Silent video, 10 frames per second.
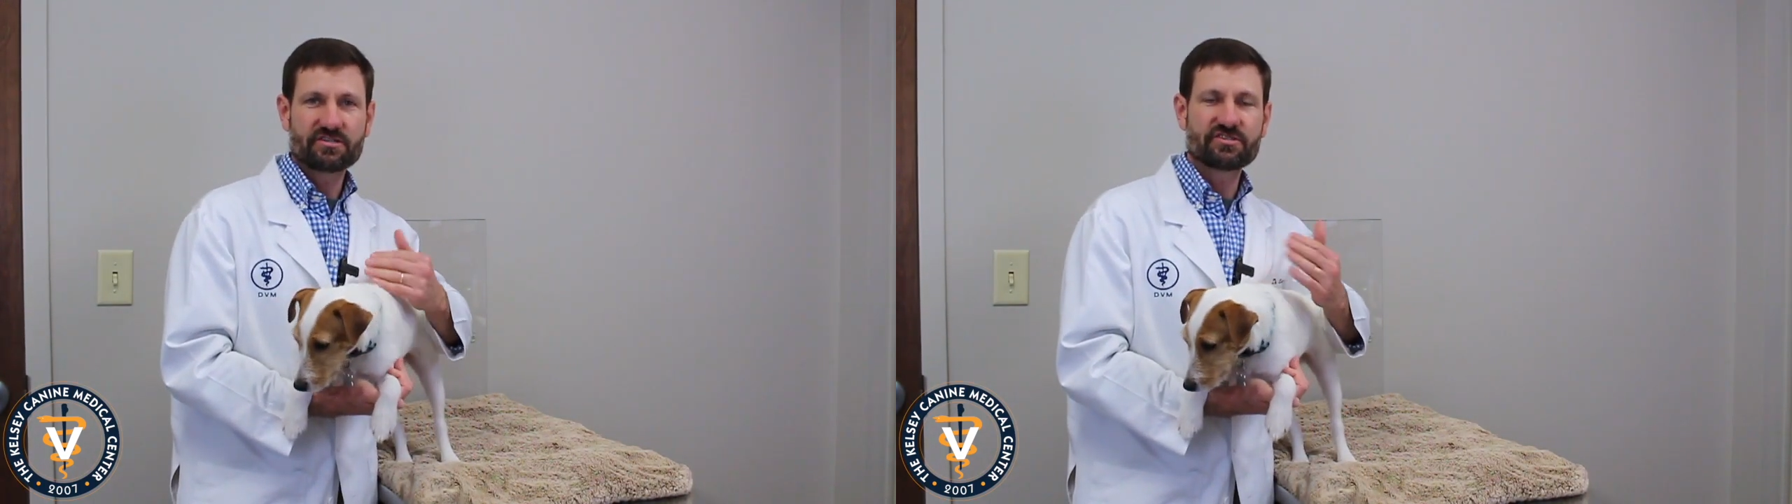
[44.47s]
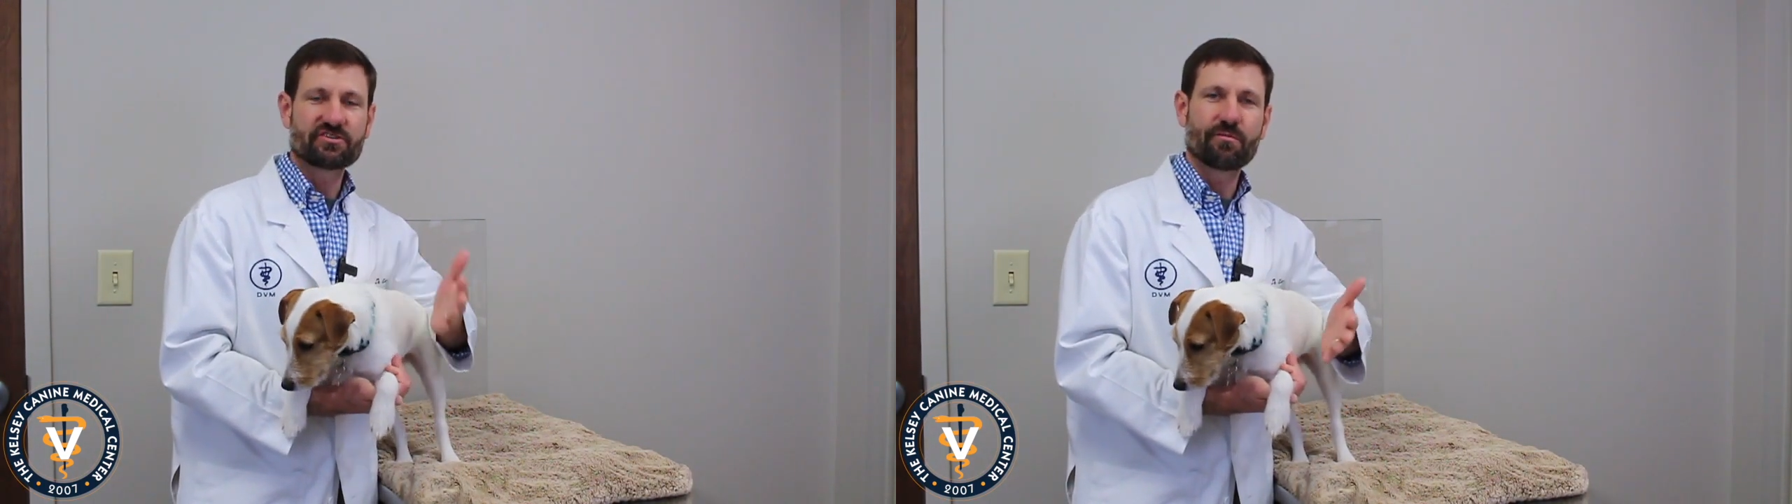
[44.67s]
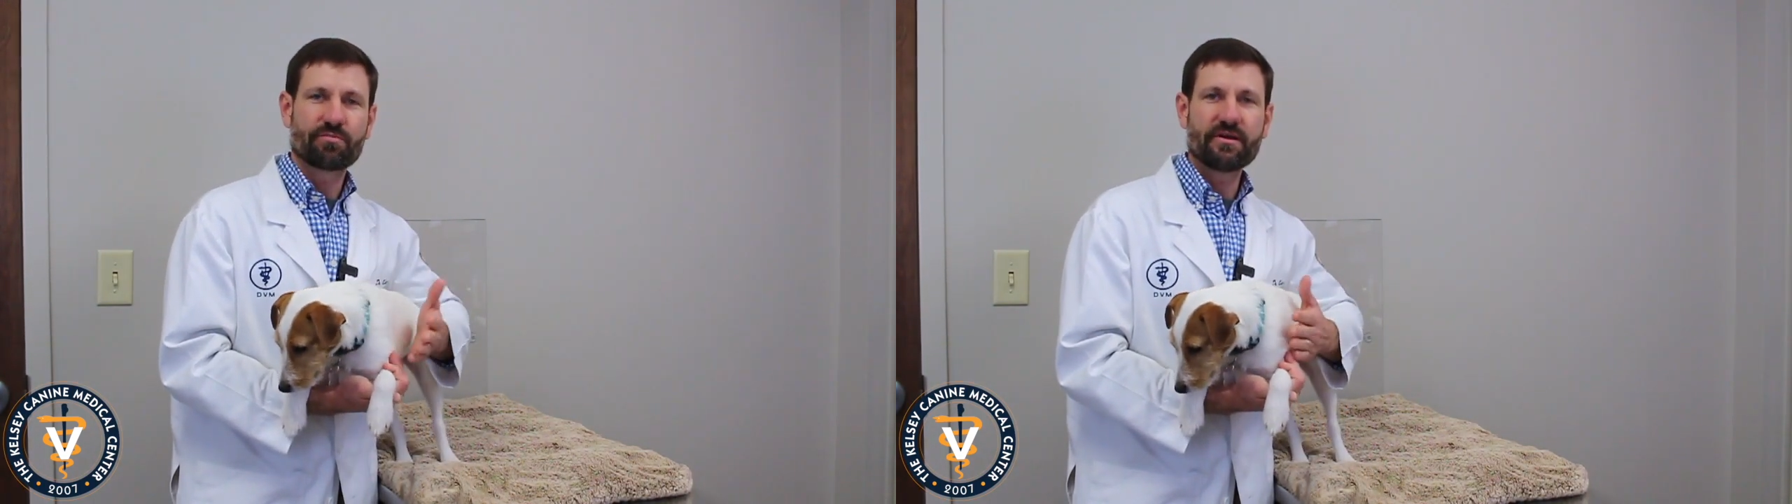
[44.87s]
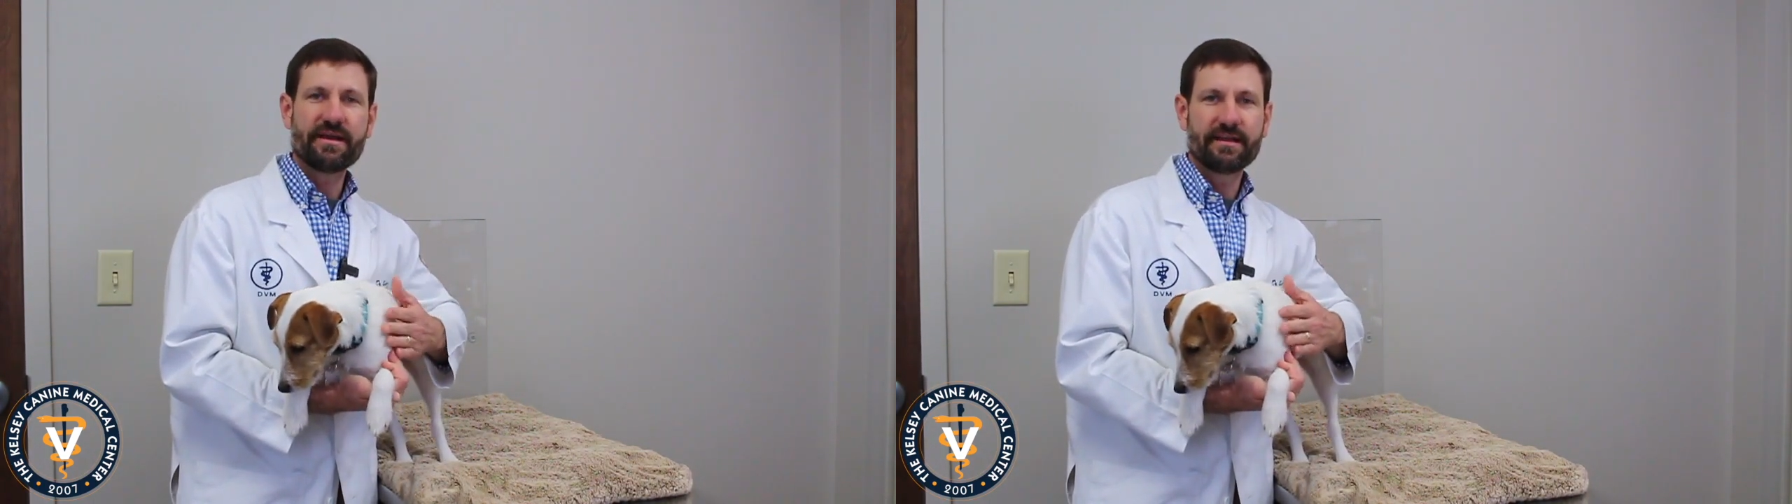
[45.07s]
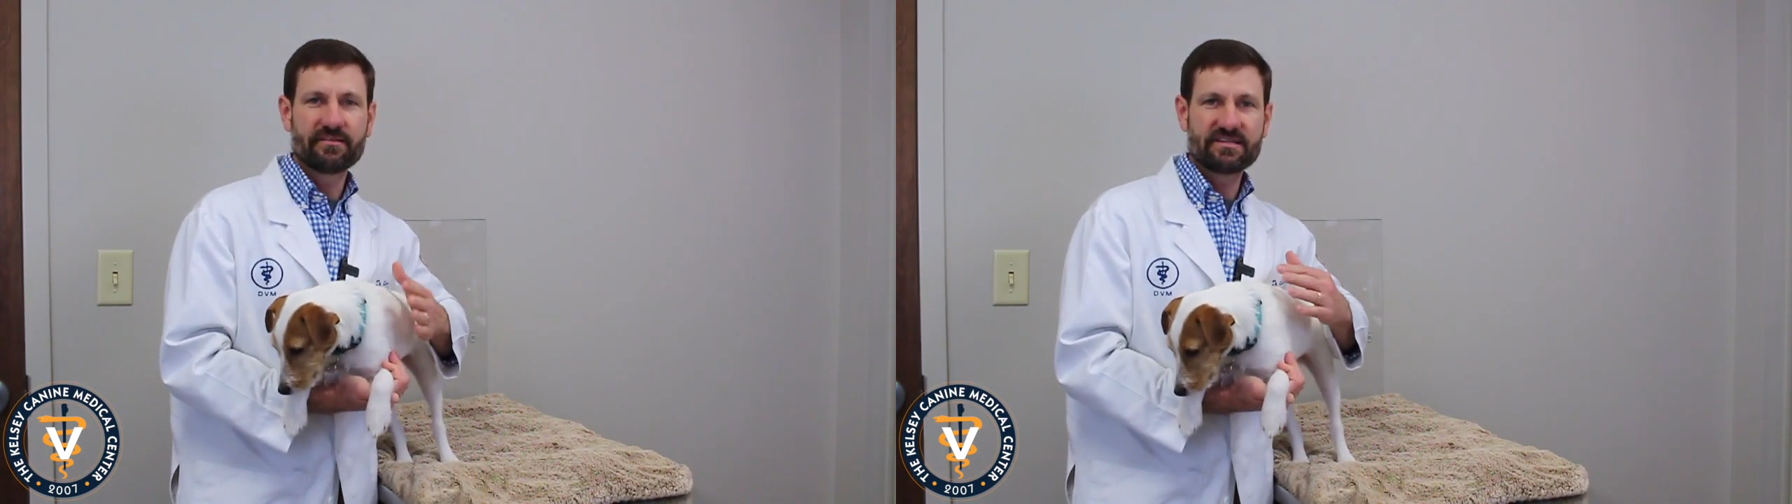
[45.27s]
to start
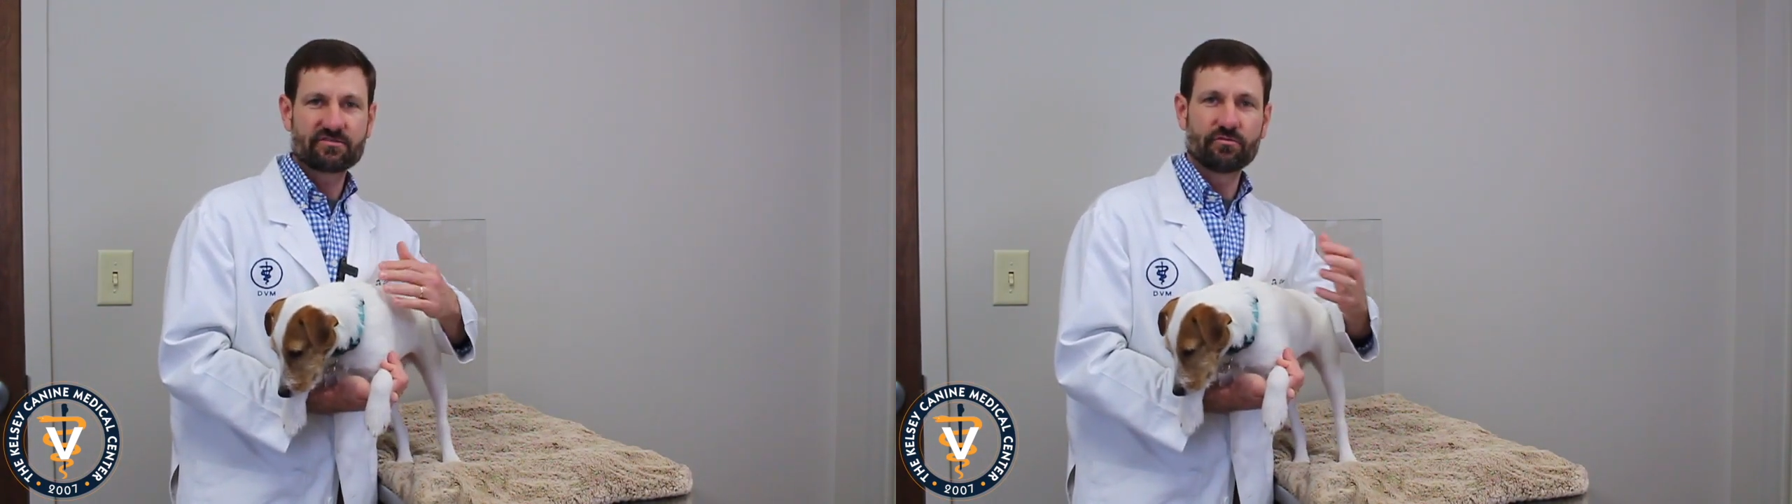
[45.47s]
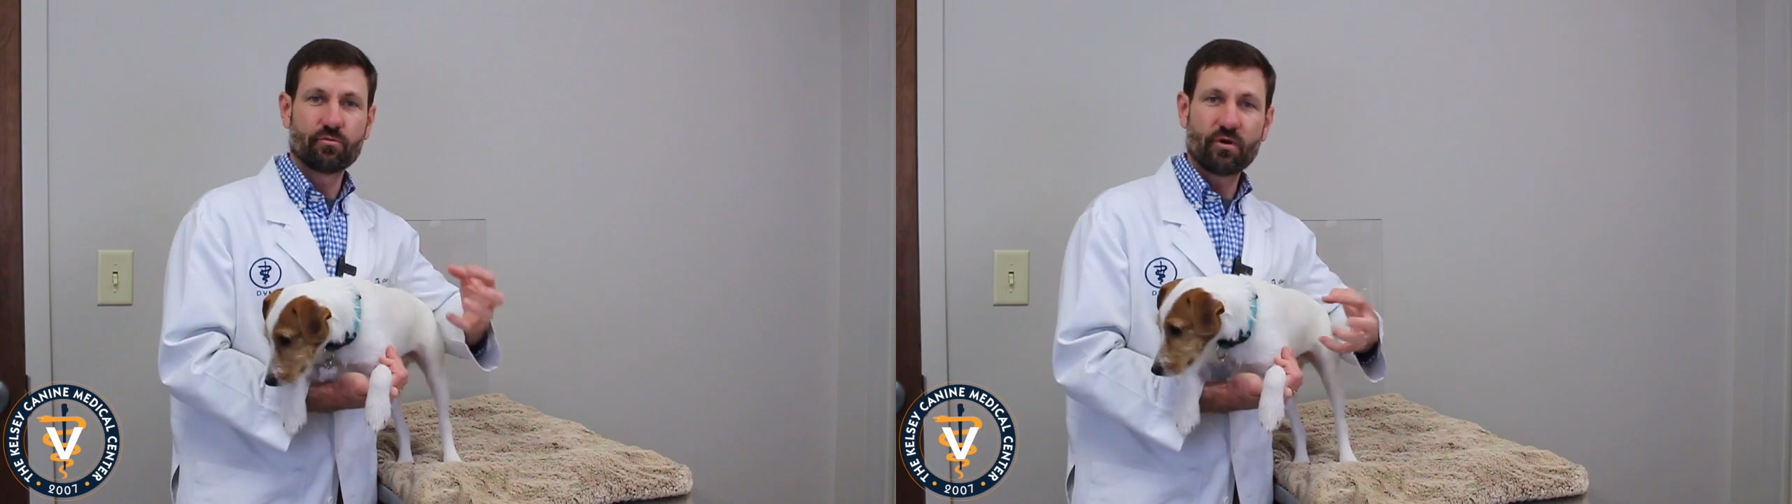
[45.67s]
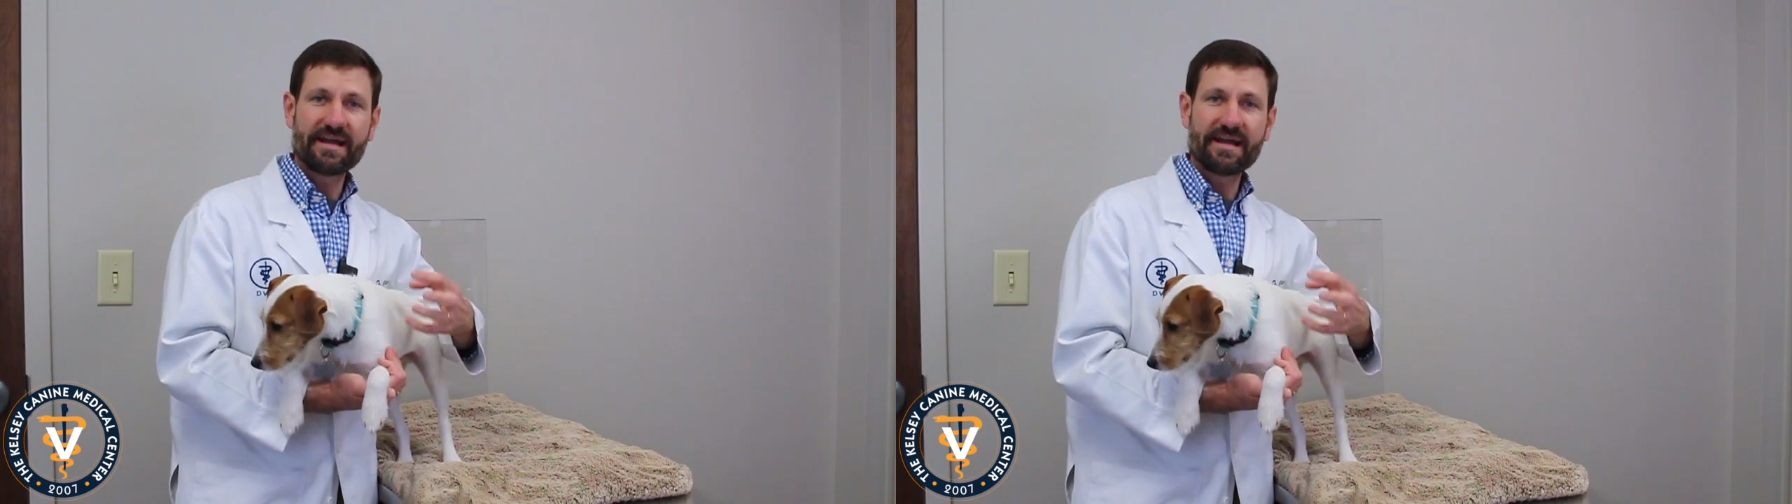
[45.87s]
breeding these little